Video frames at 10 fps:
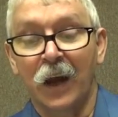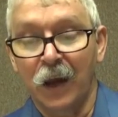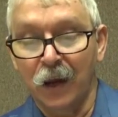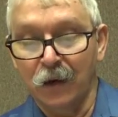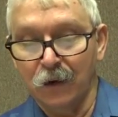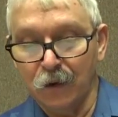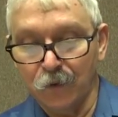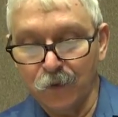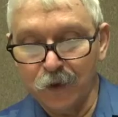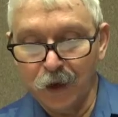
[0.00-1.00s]
and
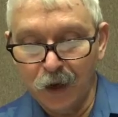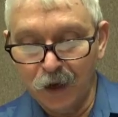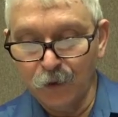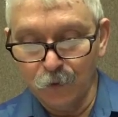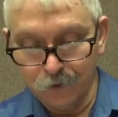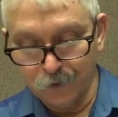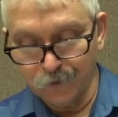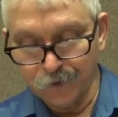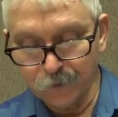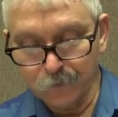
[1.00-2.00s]
the
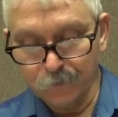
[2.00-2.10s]
elders.